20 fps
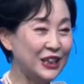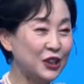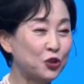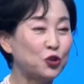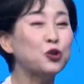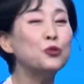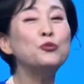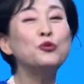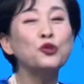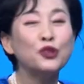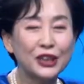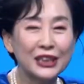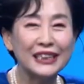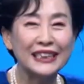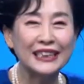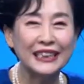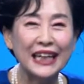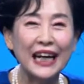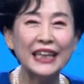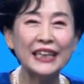get the
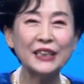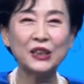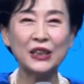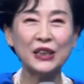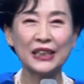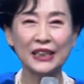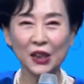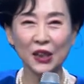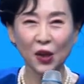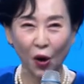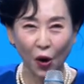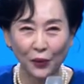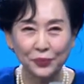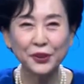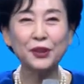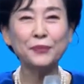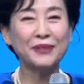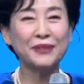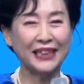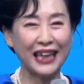chance. You
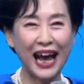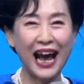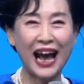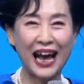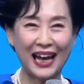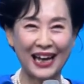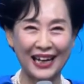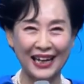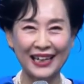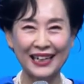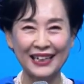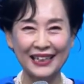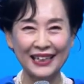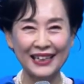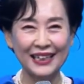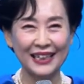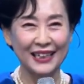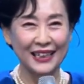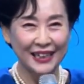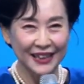shouldn't be
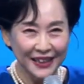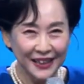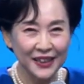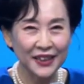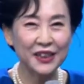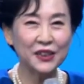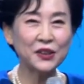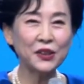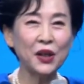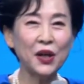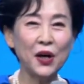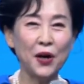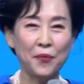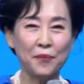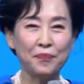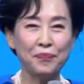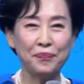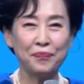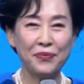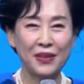sleeping. There's no time for
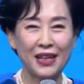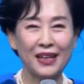you to